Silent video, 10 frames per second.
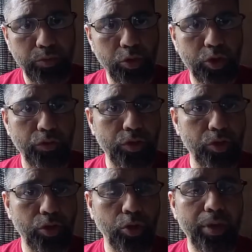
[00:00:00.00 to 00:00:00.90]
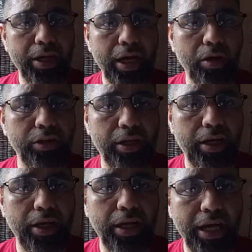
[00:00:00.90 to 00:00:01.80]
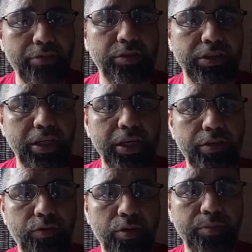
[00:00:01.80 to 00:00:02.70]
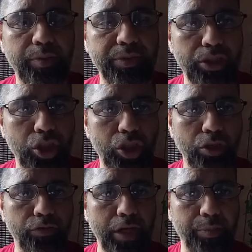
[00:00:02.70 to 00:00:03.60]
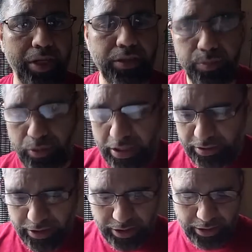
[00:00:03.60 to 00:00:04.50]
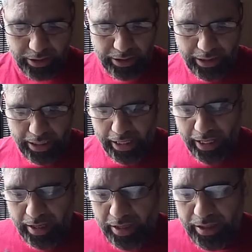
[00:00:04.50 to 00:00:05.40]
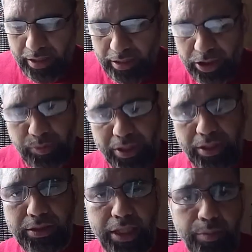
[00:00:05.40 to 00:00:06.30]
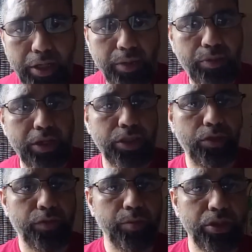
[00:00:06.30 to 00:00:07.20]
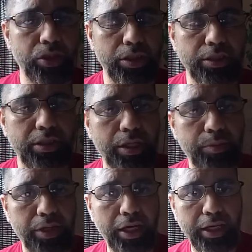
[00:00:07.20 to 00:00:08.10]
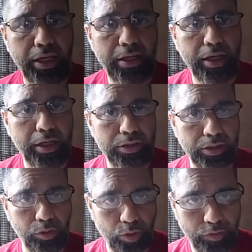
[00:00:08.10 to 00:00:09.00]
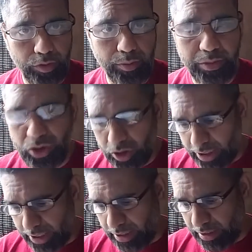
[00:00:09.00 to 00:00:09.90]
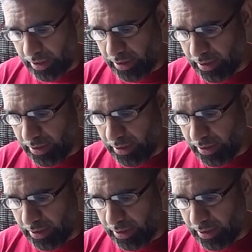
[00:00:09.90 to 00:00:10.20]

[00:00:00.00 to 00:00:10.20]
most of you know by now that I have resigned from the position of MIC president, and just because I'm not a president of the masjid does not mean I cannot still work for the masjid and